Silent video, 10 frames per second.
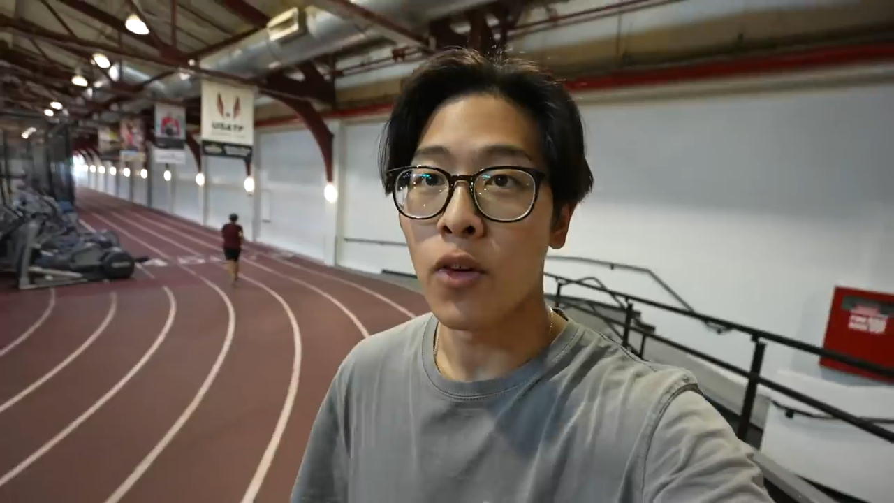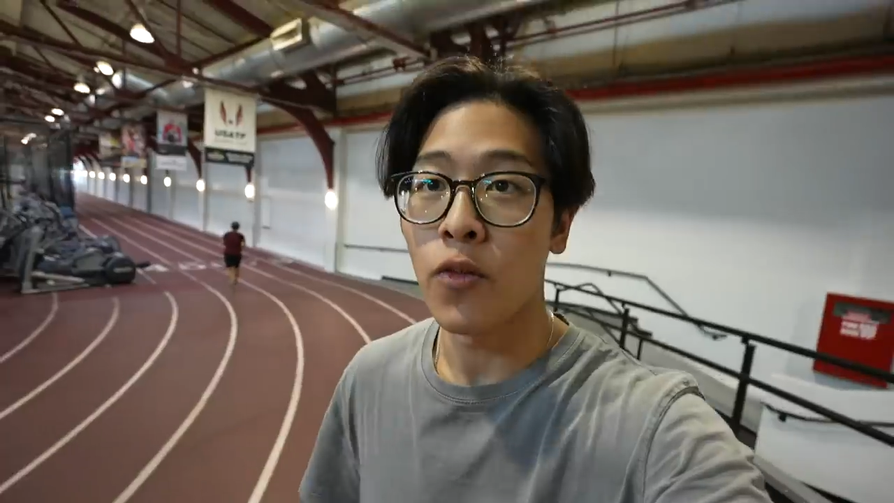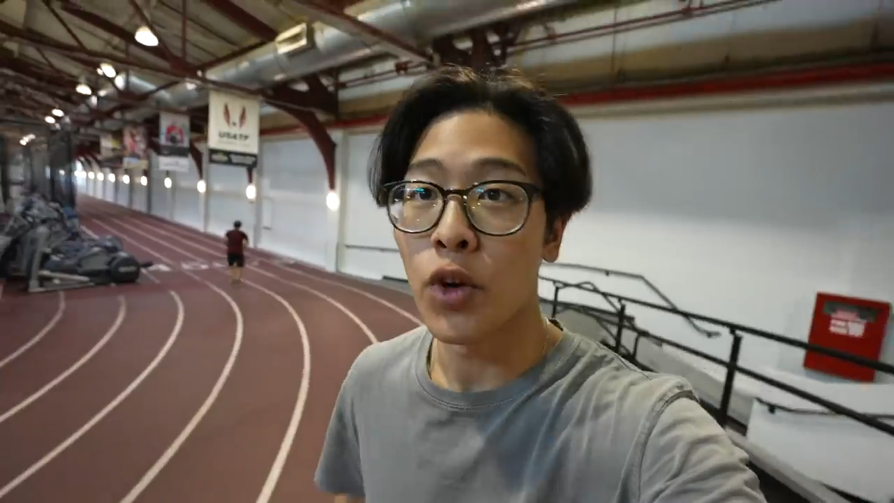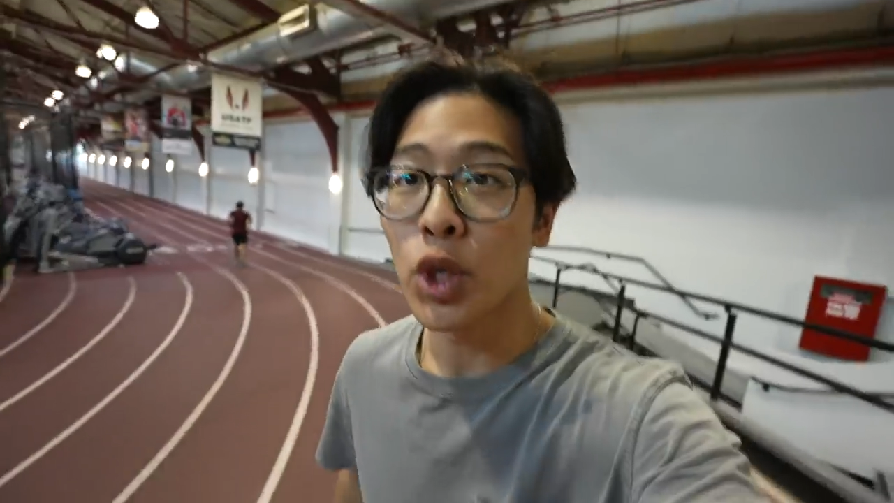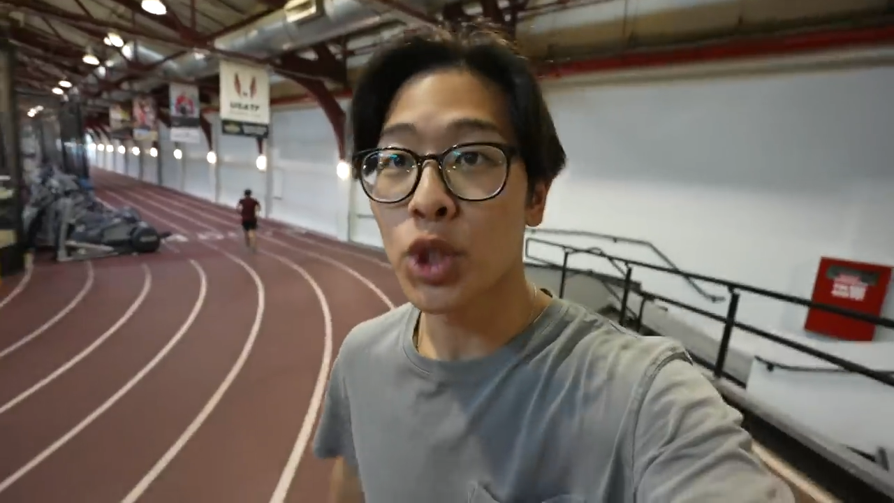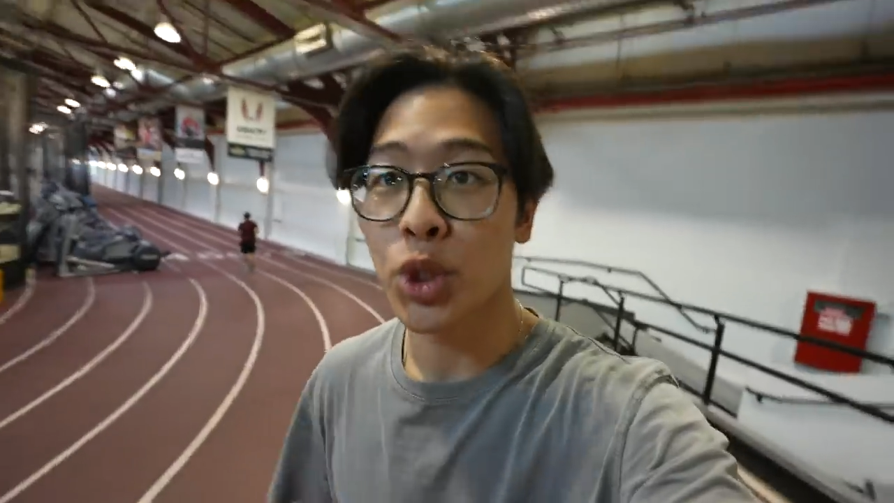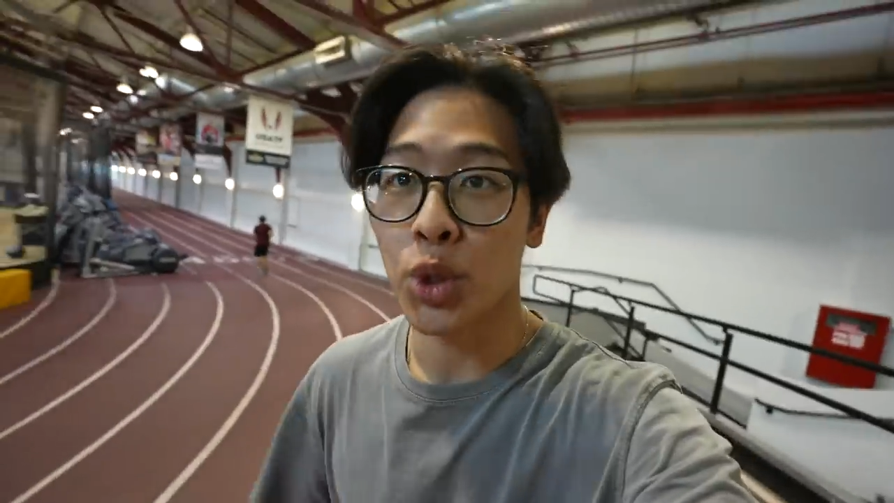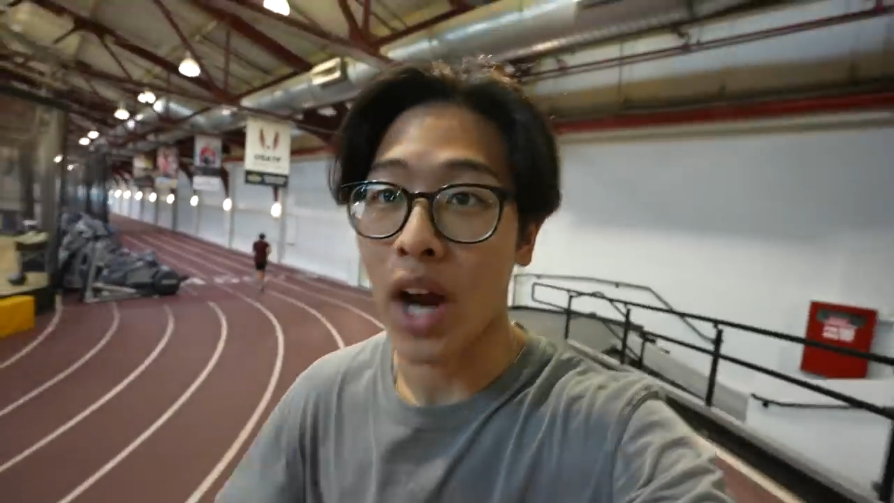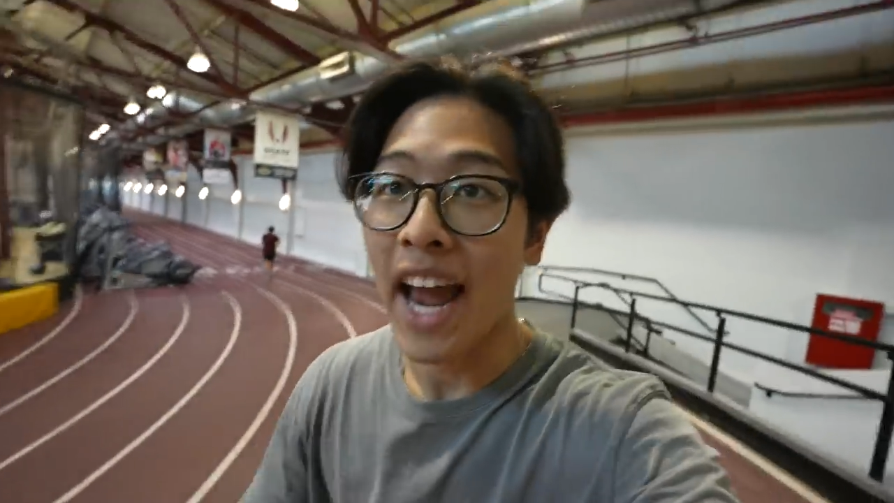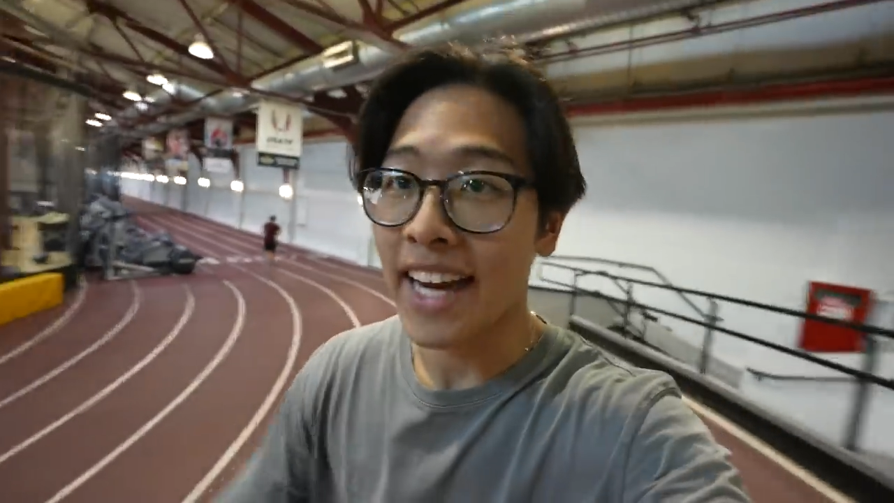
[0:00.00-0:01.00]
a full
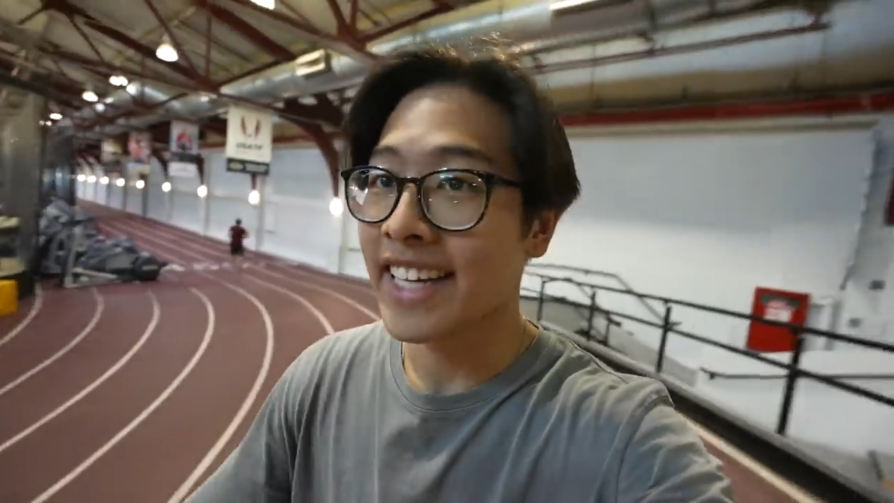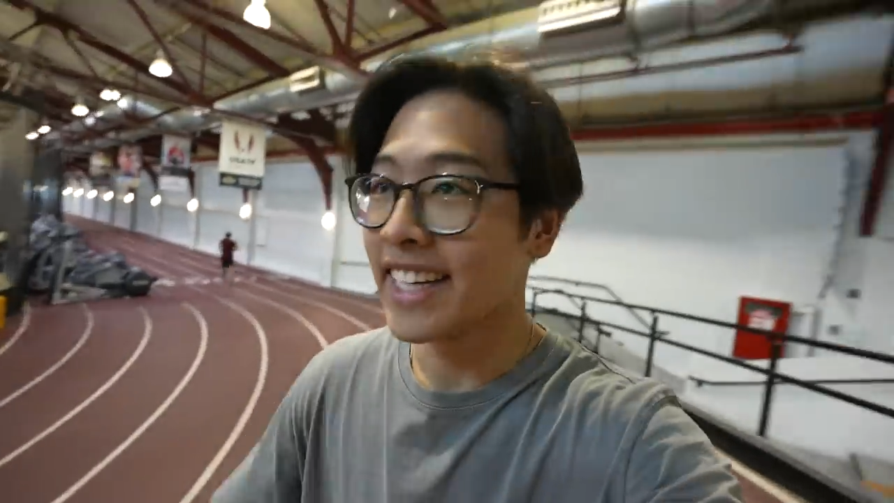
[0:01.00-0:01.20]
track,